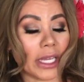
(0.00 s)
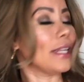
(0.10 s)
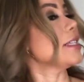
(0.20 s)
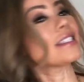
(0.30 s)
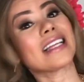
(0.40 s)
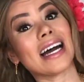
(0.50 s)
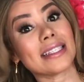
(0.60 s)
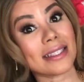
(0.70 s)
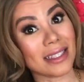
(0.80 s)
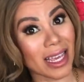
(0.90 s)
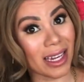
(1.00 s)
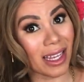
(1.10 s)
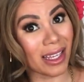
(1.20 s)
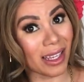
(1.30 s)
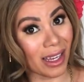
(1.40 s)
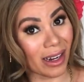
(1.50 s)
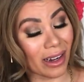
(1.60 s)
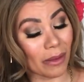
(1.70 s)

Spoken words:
It is not stated here.